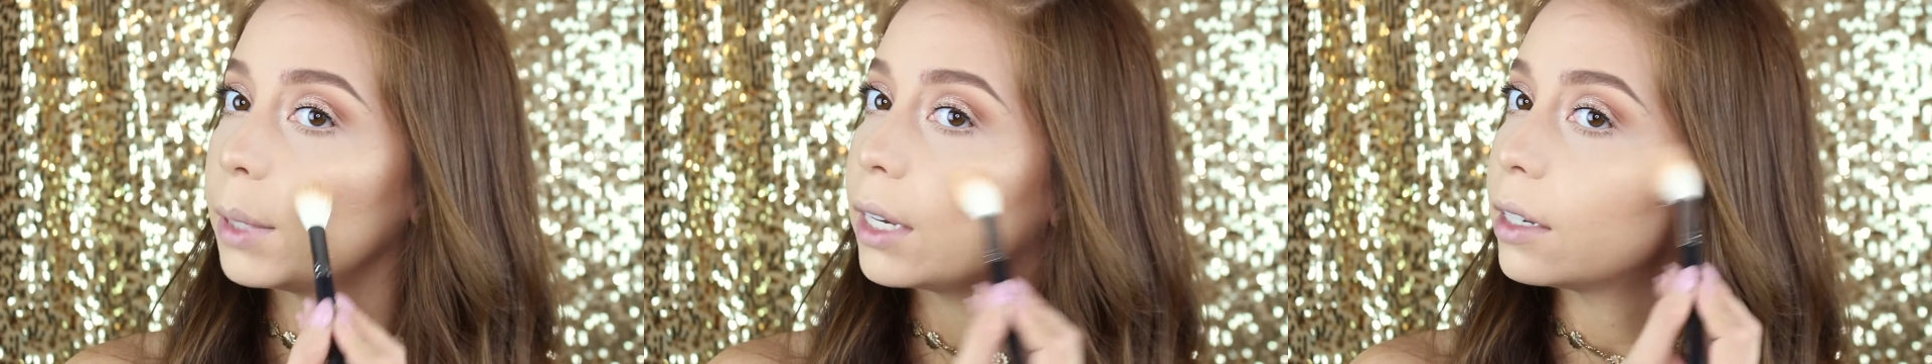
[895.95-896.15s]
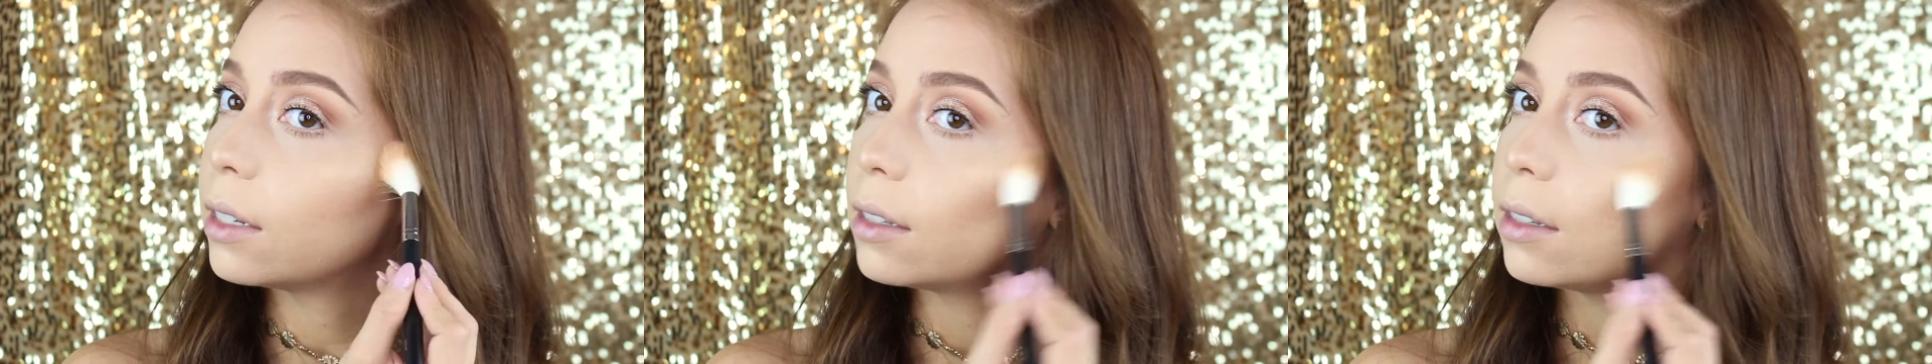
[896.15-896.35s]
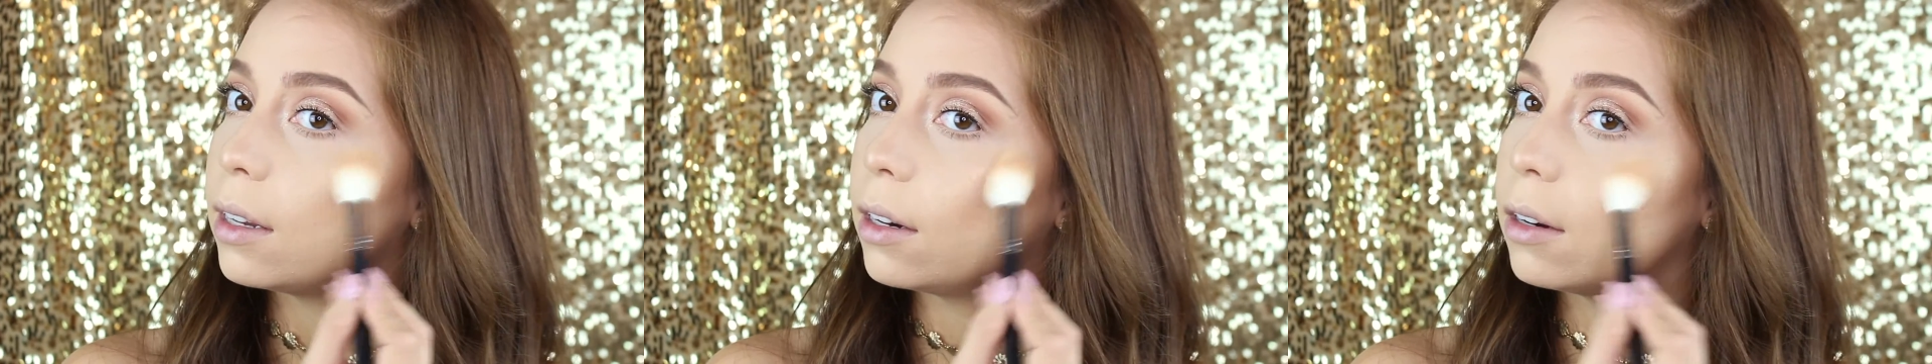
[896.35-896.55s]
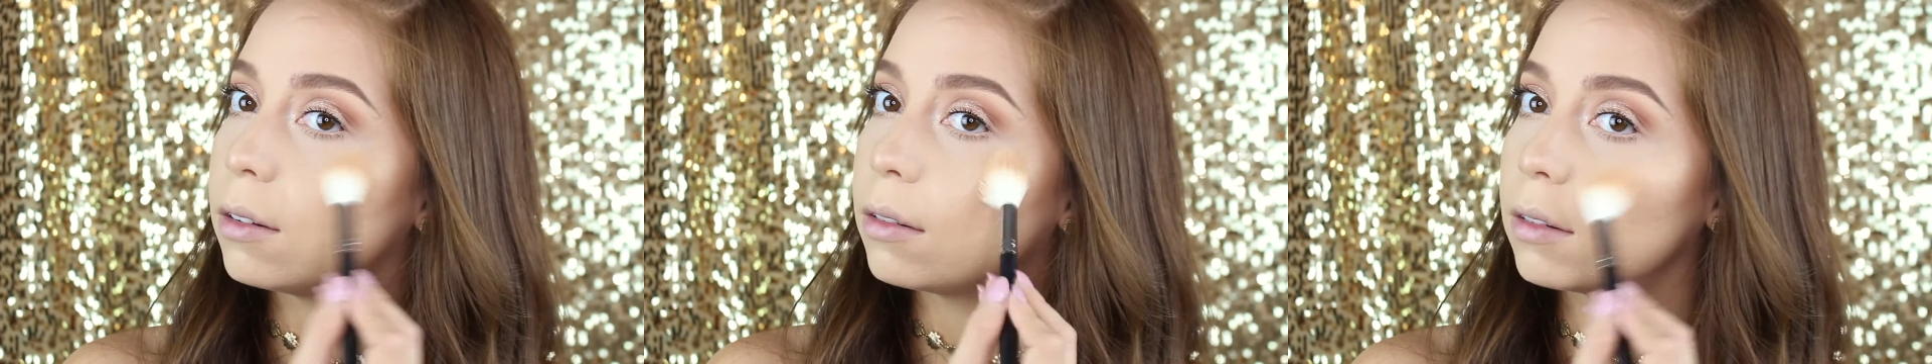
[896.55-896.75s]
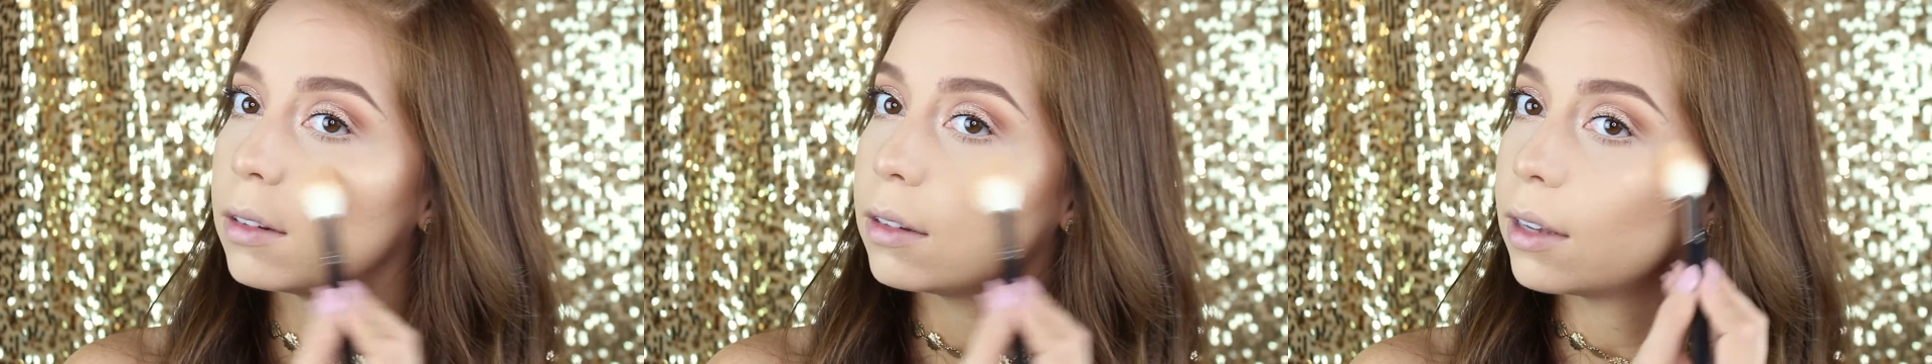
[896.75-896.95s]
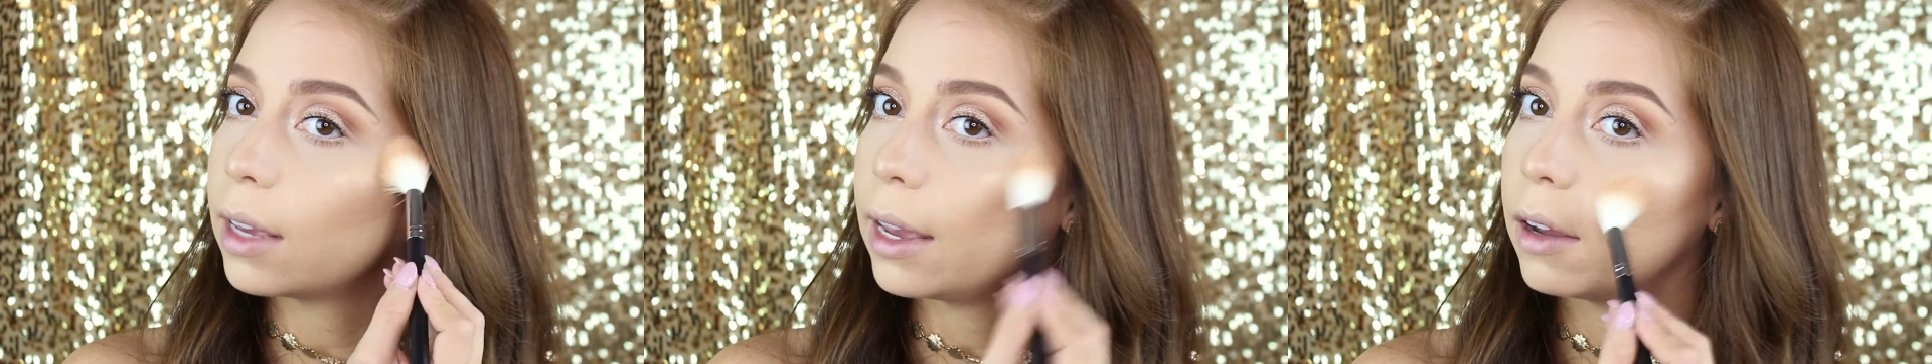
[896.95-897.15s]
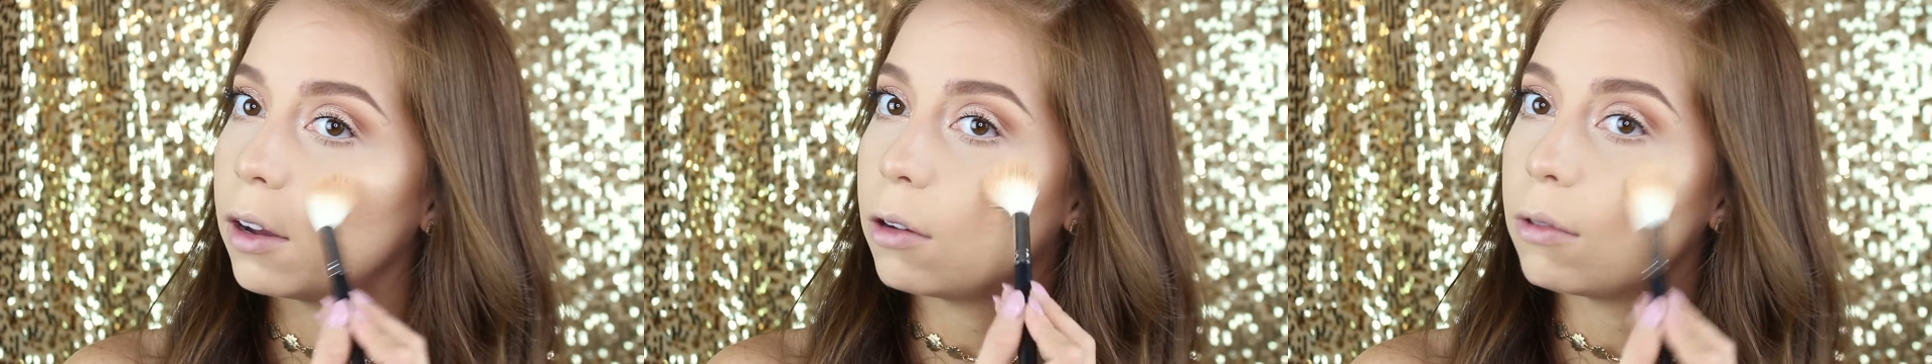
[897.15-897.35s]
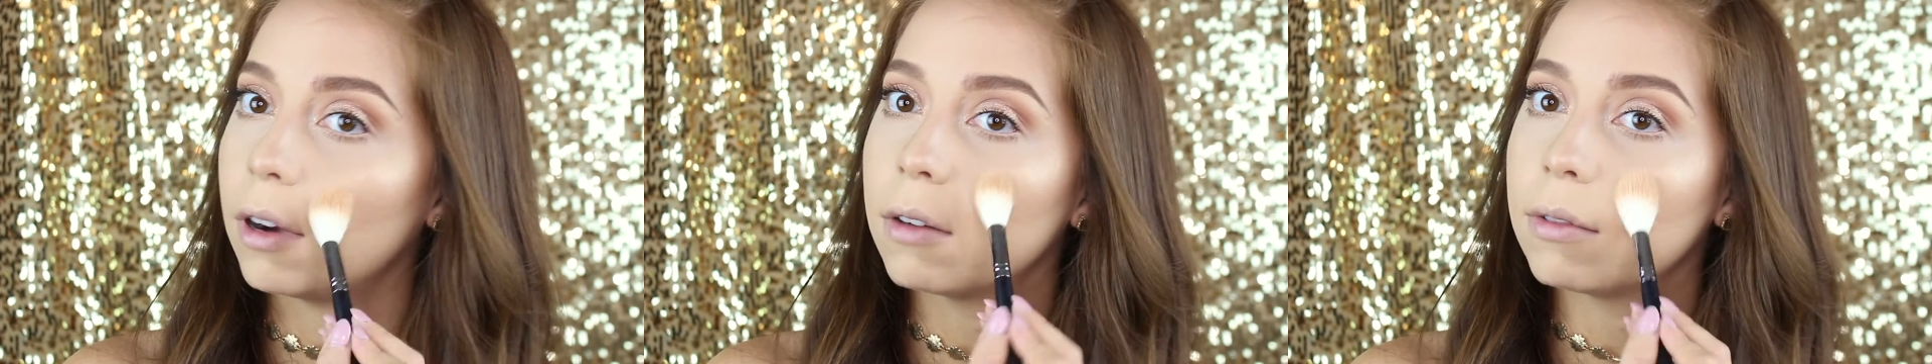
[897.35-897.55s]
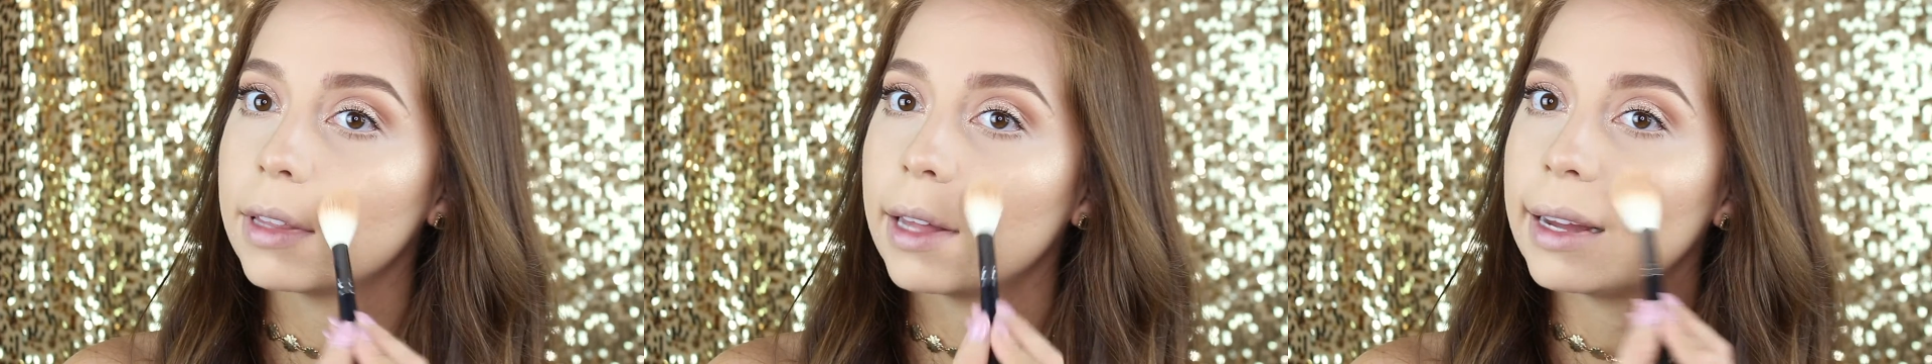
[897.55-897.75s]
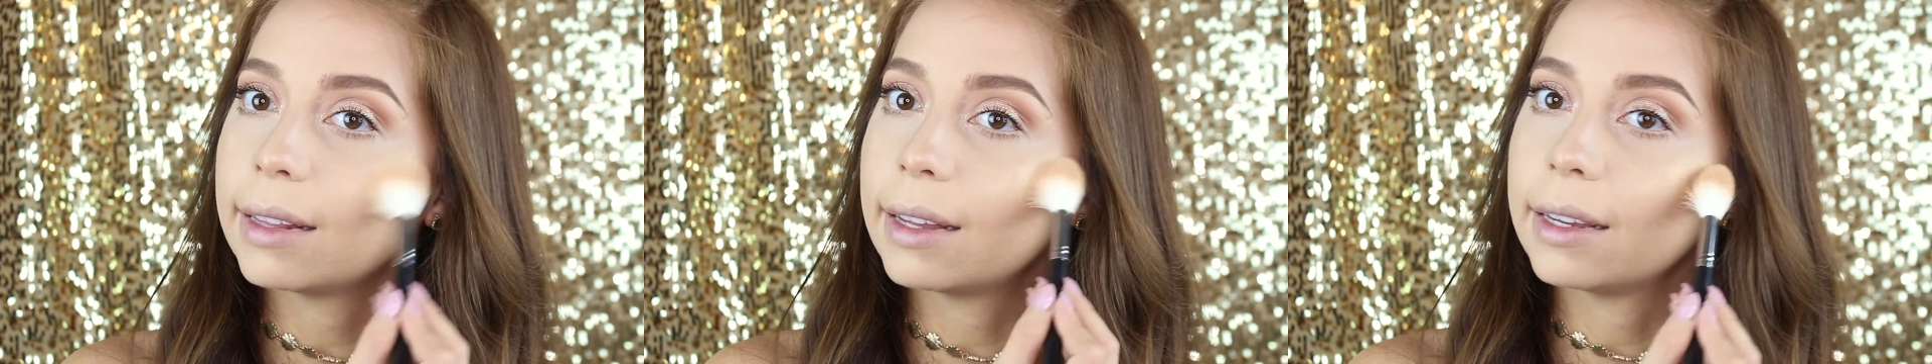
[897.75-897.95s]
Because, you know, can't go wrong
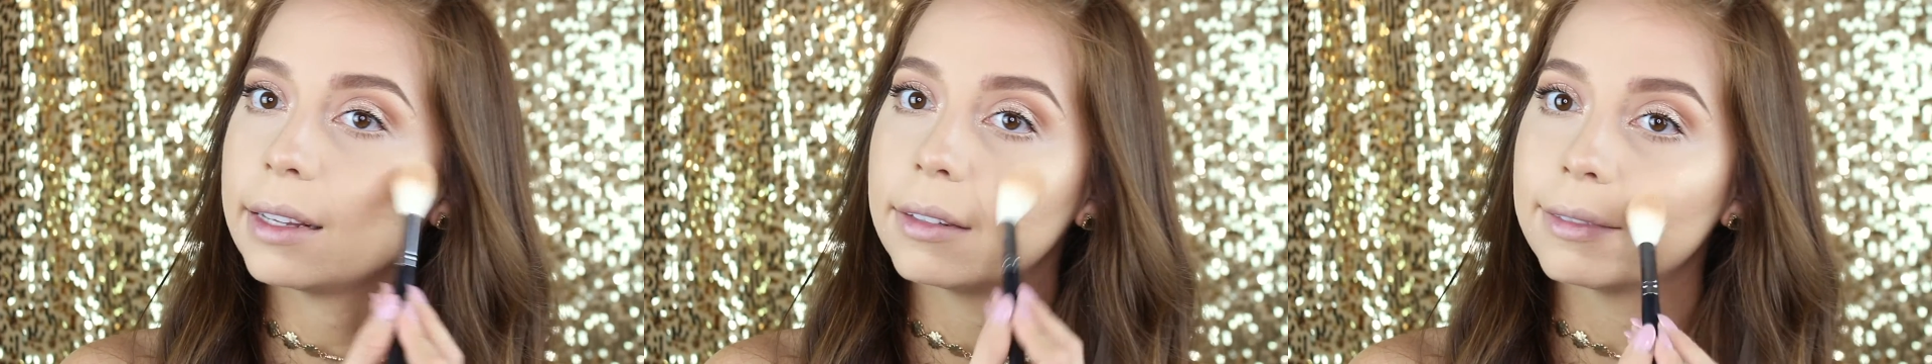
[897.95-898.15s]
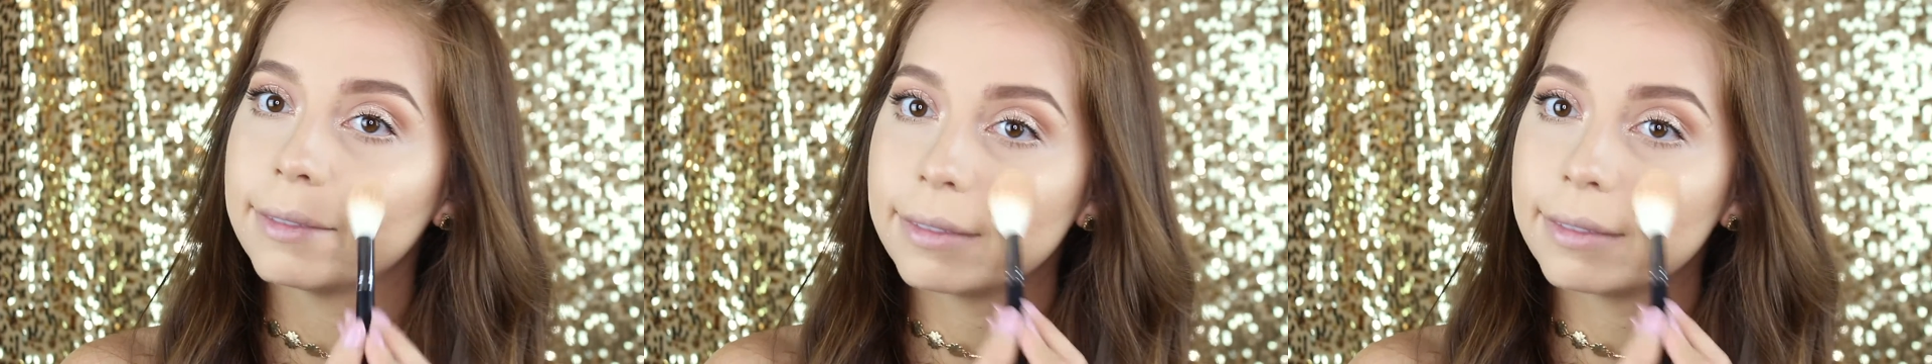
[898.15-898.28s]
with highlight.